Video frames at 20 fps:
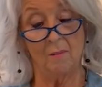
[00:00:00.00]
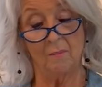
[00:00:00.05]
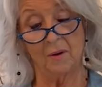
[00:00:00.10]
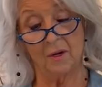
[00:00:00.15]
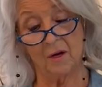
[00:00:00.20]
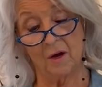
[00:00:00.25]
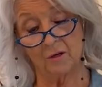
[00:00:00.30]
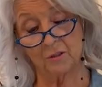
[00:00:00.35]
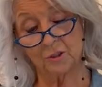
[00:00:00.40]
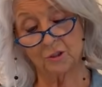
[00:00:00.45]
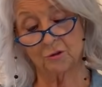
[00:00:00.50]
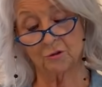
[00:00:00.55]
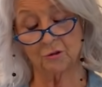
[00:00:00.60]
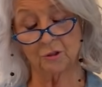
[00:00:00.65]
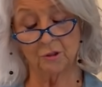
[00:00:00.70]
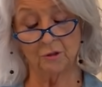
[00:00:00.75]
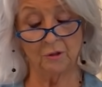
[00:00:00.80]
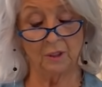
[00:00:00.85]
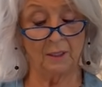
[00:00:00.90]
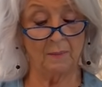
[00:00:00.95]
Because
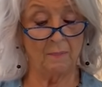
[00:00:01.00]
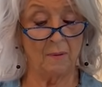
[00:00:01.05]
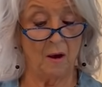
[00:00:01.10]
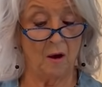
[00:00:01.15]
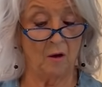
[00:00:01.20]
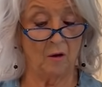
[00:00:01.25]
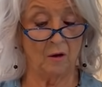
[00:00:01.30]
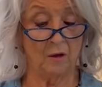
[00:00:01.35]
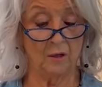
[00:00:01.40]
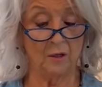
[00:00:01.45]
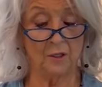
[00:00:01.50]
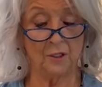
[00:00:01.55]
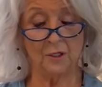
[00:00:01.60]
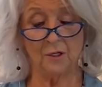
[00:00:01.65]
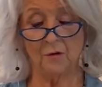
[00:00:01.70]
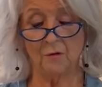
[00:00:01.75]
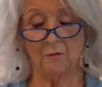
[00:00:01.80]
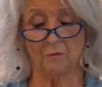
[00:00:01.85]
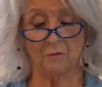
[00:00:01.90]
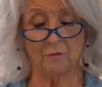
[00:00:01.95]
truly, Paula, do
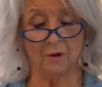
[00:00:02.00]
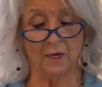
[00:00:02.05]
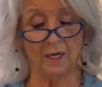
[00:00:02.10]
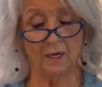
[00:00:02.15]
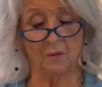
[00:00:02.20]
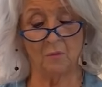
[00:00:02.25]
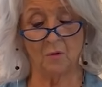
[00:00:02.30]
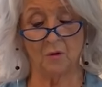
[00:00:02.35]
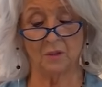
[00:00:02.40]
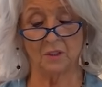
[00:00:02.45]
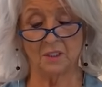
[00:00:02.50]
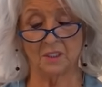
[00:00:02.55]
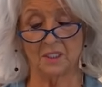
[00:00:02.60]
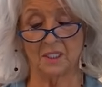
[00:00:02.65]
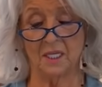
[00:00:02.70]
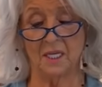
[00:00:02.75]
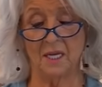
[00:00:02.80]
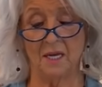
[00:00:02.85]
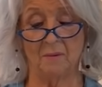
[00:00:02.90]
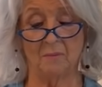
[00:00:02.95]
you really want to
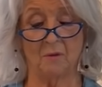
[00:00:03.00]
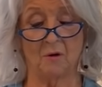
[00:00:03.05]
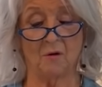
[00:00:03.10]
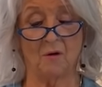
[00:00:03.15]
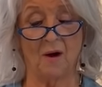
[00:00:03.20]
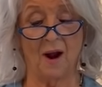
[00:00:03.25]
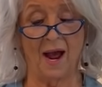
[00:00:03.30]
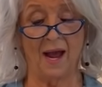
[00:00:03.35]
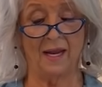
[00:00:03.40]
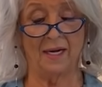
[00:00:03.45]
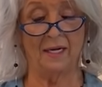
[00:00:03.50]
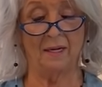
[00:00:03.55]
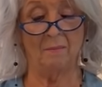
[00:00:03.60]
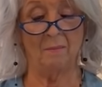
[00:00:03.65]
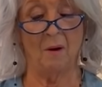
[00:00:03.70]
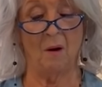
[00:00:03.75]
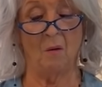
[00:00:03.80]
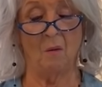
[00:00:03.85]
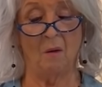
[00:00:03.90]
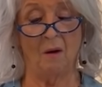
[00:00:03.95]
see him cry
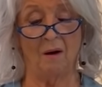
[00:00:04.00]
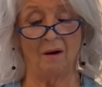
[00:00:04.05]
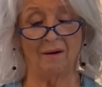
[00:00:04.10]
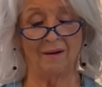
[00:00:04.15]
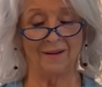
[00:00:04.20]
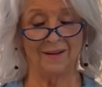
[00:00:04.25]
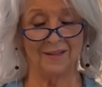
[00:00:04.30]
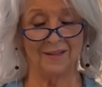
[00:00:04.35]
anymore?"